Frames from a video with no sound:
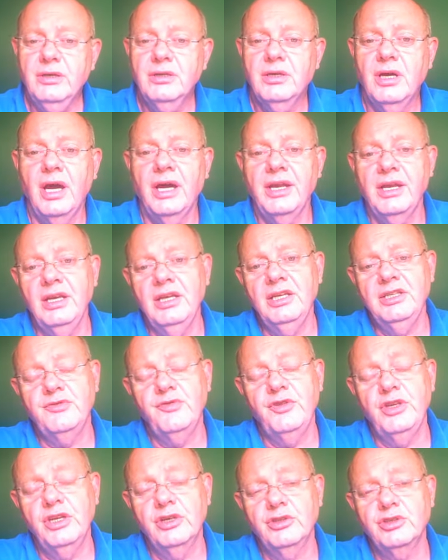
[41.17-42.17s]
I release
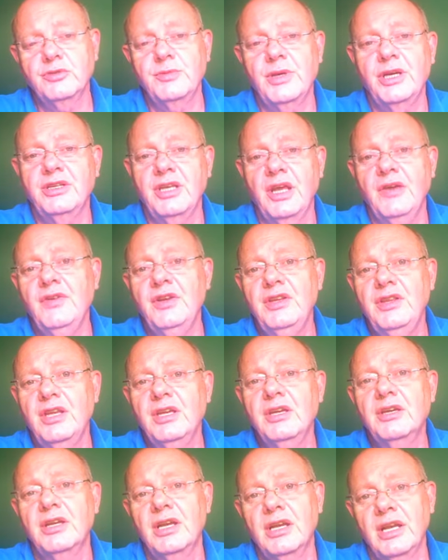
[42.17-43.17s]
videos about
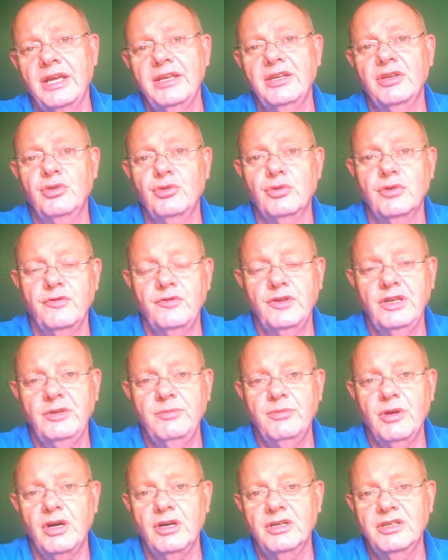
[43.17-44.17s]
everything related to affiliate
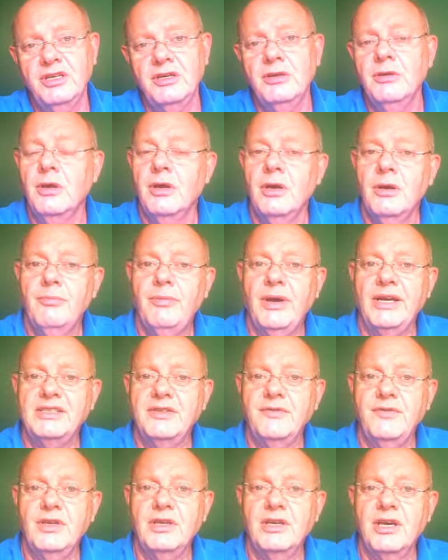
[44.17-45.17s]
marketing,
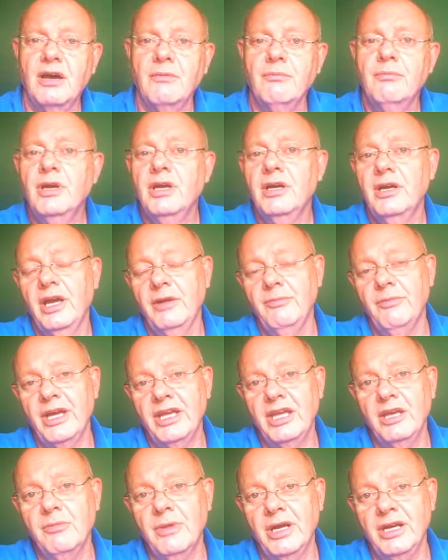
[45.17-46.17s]
passive income, and
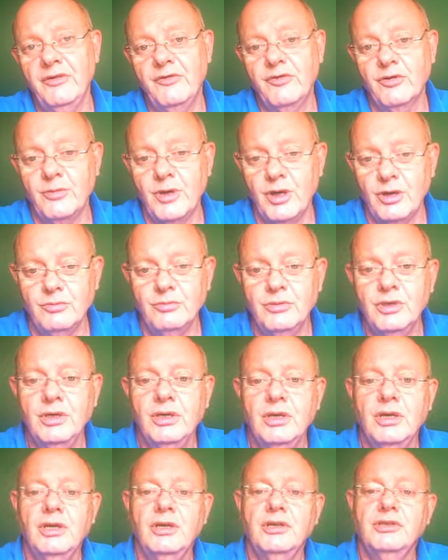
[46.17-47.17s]
making money from home.
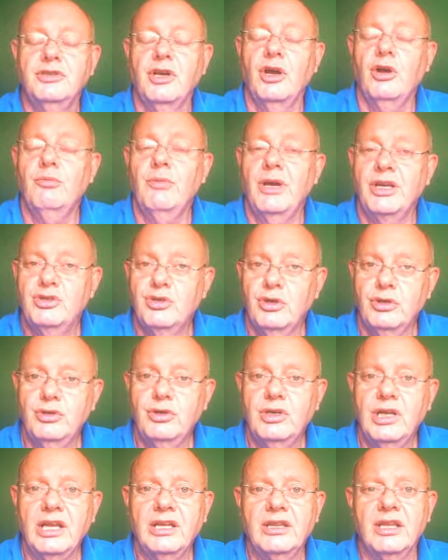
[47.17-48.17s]
So make sure to
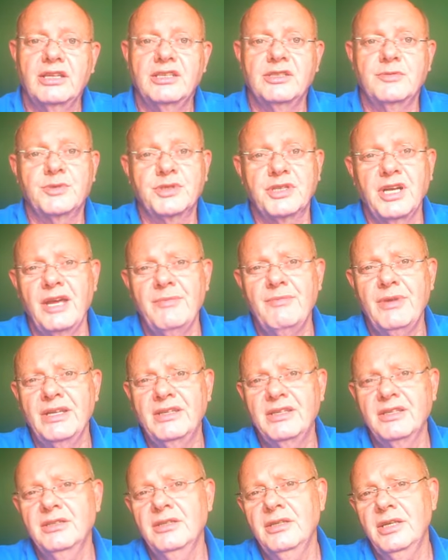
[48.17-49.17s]
click that subscribe
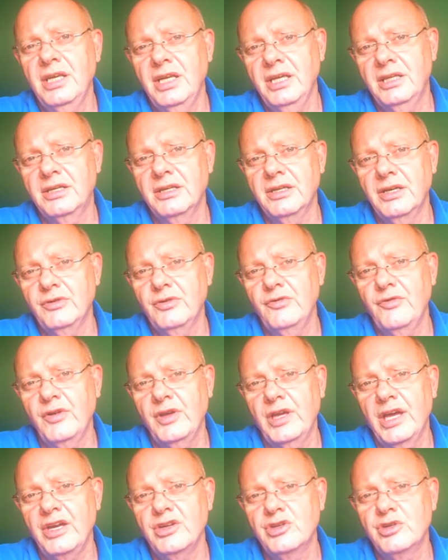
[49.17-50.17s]
button, hit the
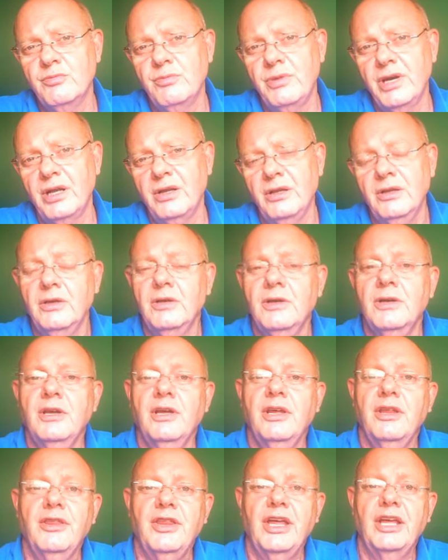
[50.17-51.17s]
notification bell.
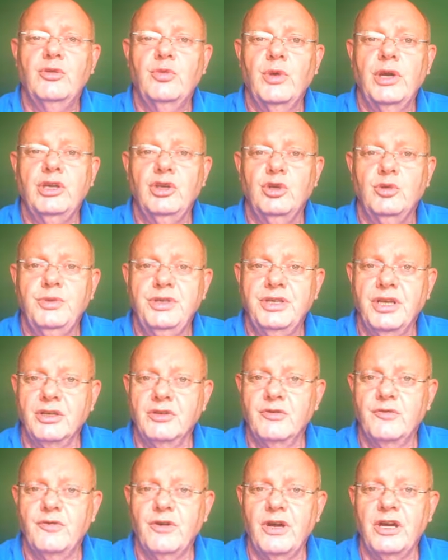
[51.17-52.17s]
That way you'll be
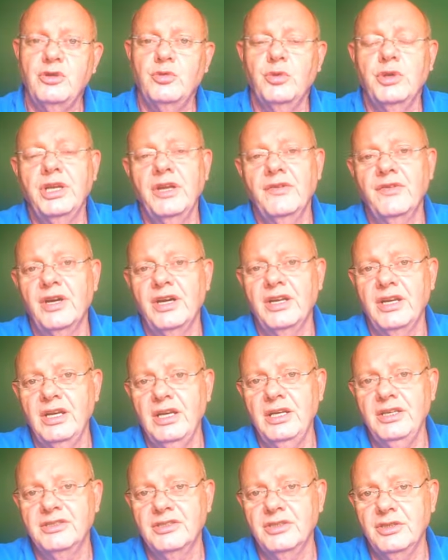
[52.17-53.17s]
notified whenever I
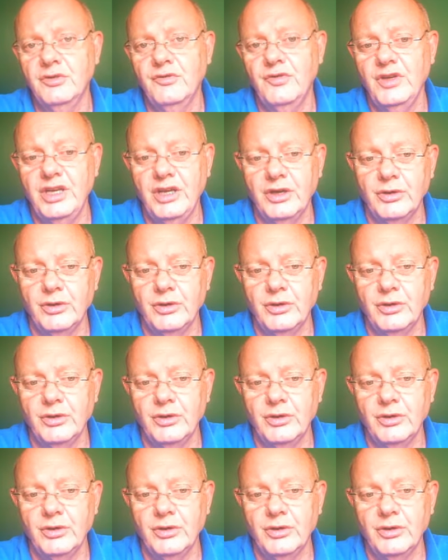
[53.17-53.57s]
release a new video.